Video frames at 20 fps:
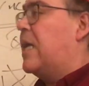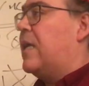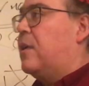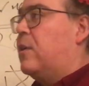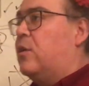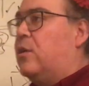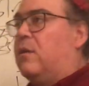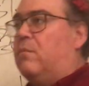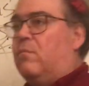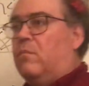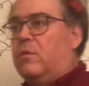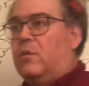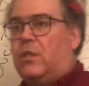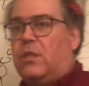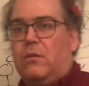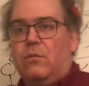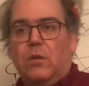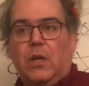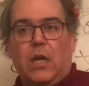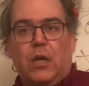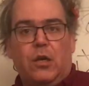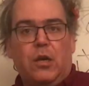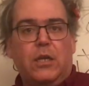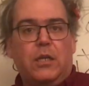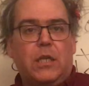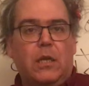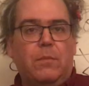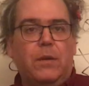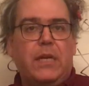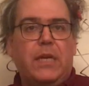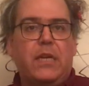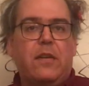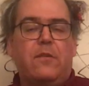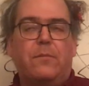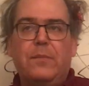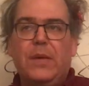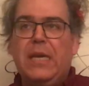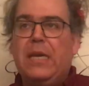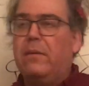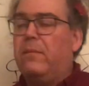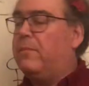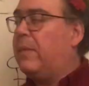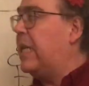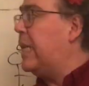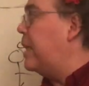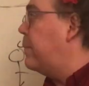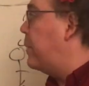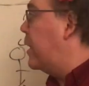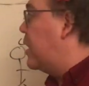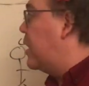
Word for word: not a good communicative me medium